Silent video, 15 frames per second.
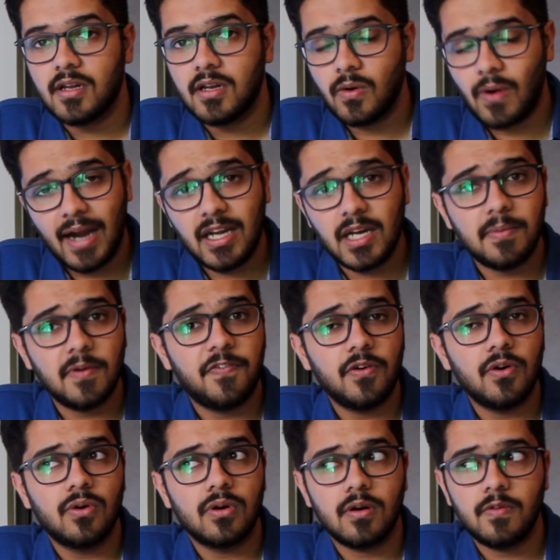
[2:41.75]
Now at number
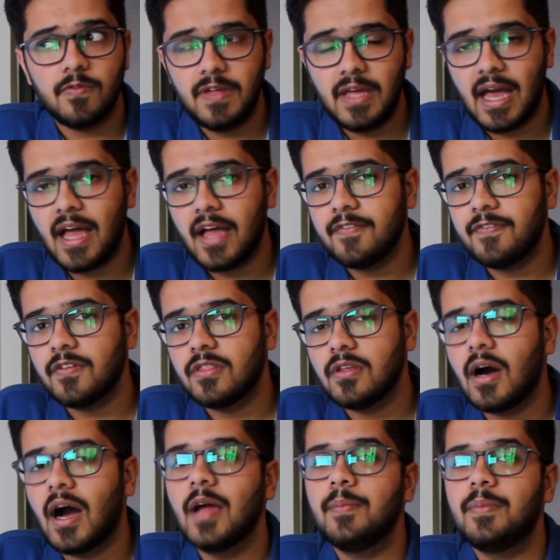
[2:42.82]
4, we have the
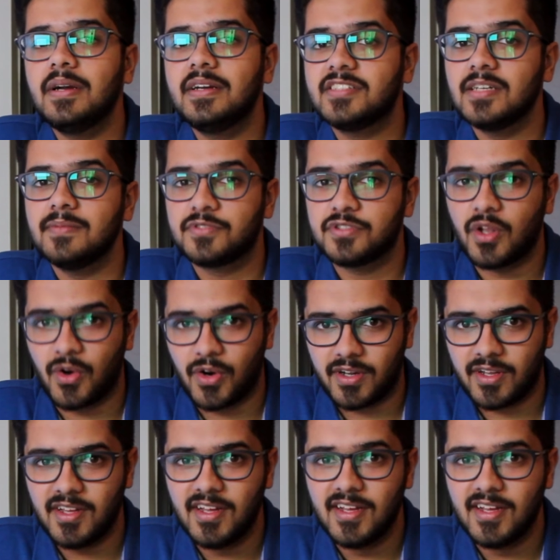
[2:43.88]
hybrid SIM slot.